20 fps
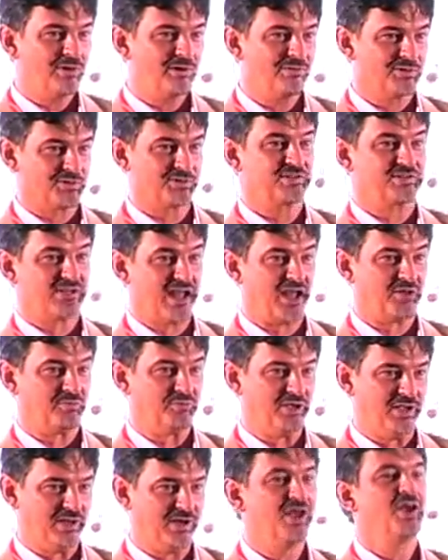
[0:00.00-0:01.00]
What does that
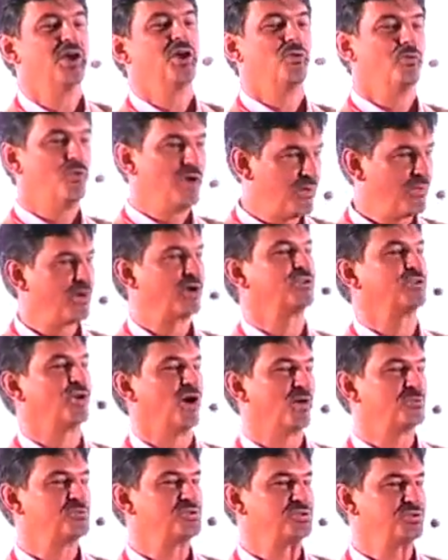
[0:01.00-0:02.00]
mean? We wear
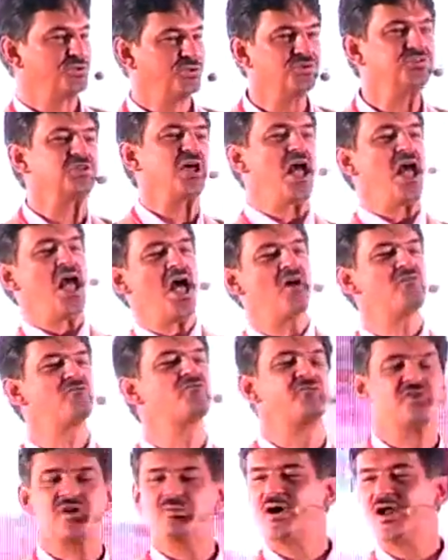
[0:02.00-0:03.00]
Tom shoes,
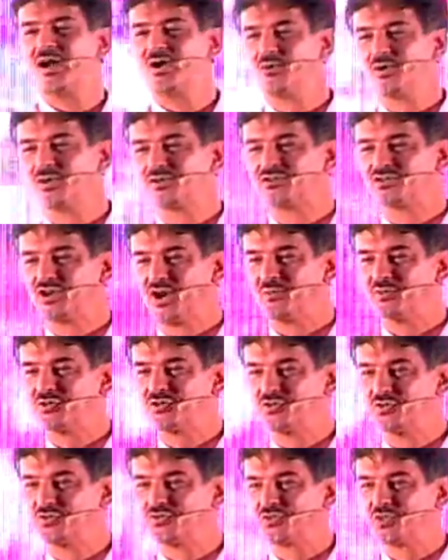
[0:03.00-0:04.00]
everybody wears Tom
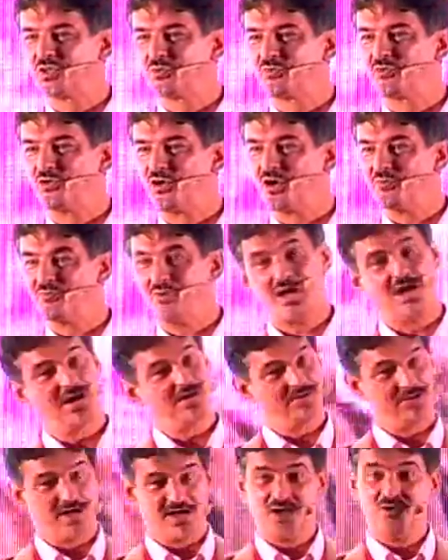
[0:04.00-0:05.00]
shoes for the prom,
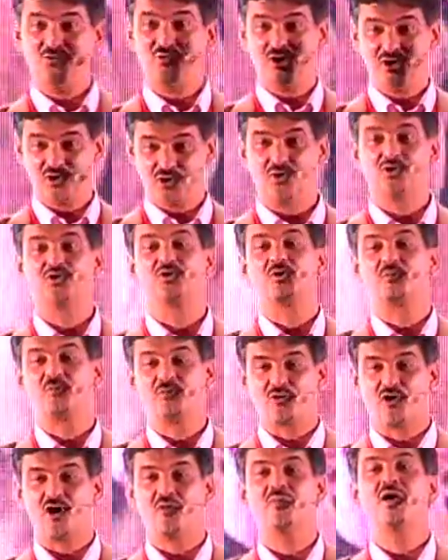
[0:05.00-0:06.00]
and then we know that the
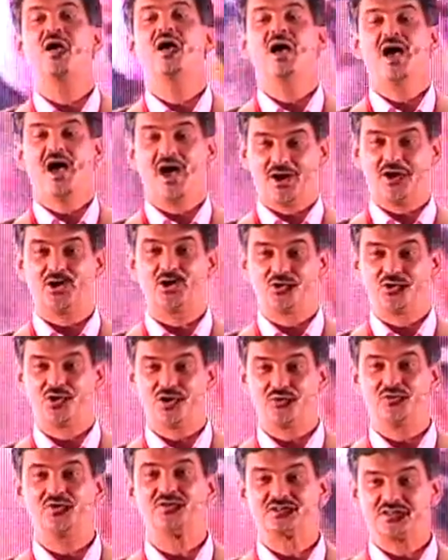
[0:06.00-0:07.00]
prom had a
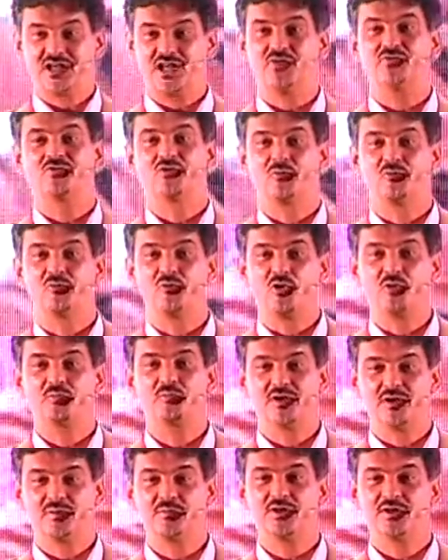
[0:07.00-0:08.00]
good result for poor
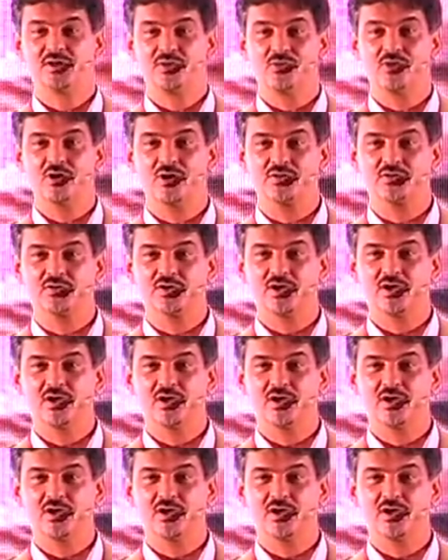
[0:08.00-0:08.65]
people in the world.